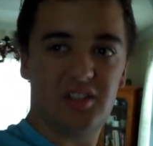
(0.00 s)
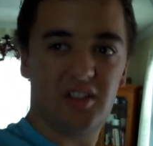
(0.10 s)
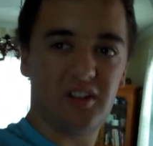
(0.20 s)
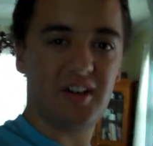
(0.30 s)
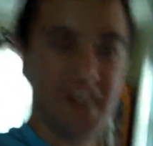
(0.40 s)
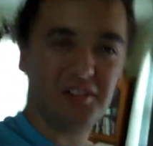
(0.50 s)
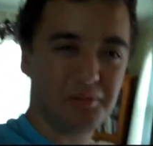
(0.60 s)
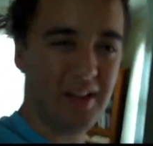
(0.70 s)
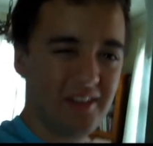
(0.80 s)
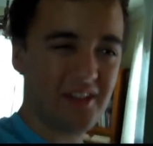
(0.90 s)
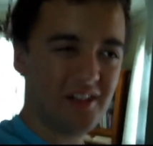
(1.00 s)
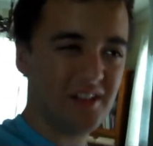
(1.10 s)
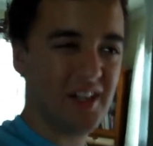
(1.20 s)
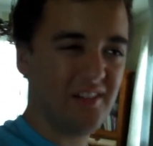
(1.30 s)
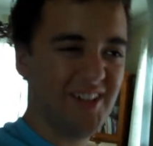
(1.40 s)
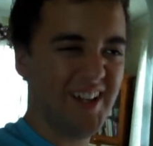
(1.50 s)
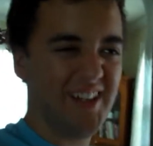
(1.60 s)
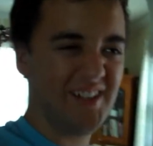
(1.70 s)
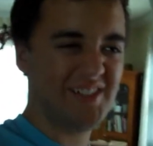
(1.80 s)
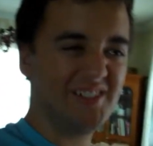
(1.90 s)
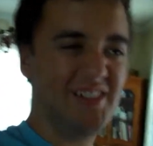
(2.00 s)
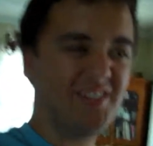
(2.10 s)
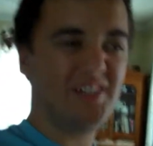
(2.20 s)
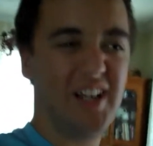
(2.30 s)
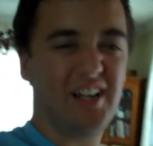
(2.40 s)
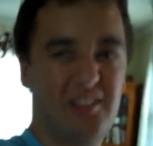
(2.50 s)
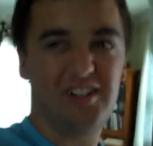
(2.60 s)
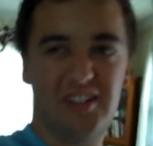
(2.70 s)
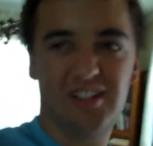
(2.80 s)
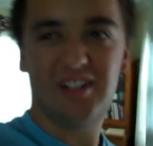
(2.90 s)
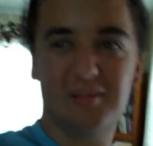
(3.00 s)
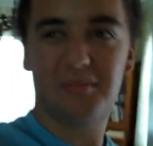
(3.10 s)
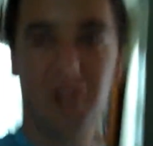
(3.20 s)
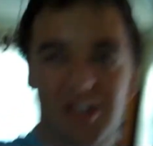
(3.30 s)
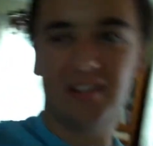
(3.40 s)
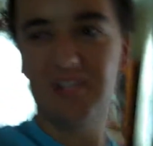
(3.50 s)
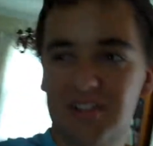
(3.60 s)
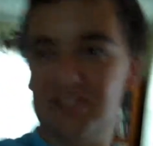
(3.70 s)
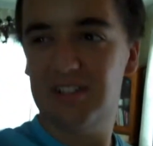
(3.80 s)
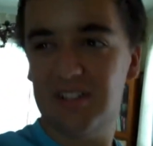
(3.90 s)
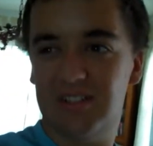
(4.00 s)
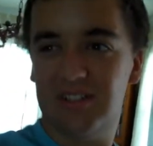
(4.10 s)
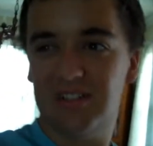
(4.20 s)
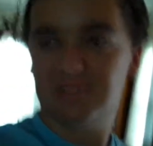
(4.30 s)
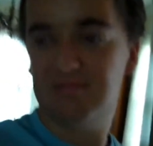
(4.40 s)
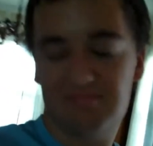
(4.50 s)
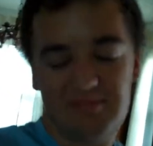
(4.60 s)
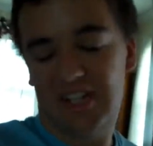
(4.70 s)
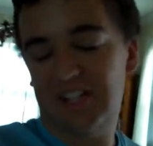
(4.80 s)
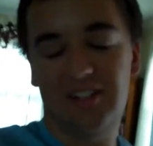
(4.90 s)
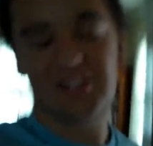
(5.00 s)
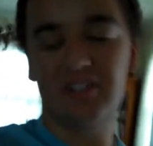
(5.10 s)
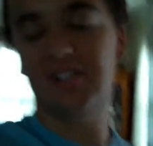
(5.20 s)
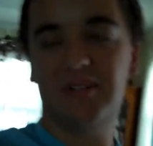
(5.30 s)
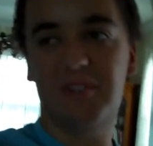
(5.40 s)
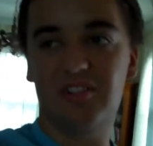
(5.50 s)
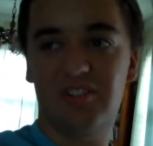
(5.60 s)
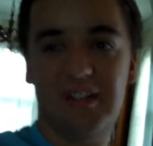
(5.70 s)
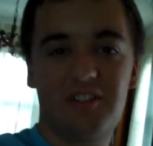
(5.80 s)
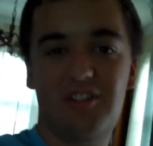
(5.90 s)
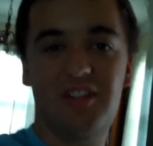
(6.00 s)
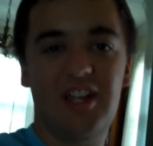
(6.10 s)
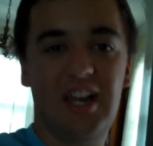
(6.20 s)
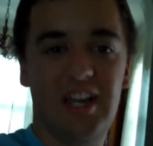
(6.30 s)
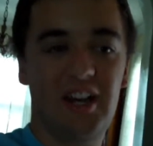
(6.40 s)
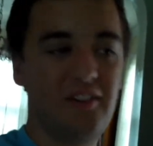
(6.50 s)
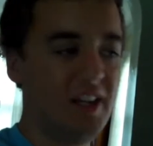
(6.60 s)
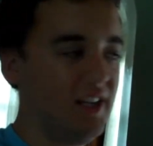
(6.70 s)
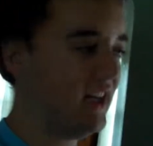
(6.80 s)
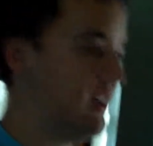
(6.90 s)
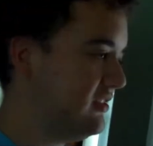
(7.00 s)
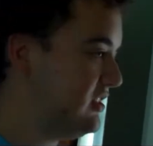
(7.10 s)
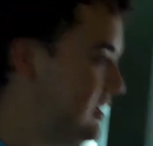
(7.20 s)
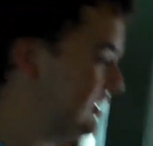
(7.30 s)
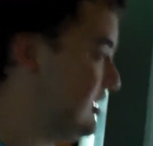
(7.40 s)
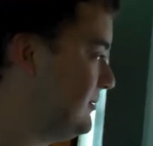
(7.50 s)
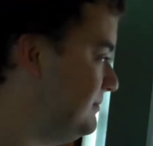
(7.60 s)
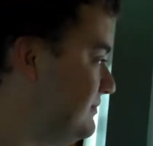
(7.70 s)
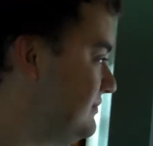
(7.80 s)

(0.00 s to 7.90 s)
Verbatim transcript: the greatest weather, and it's kind of kind of chilly. But I don't know. I'm just I'm just really hanging out right now. Um,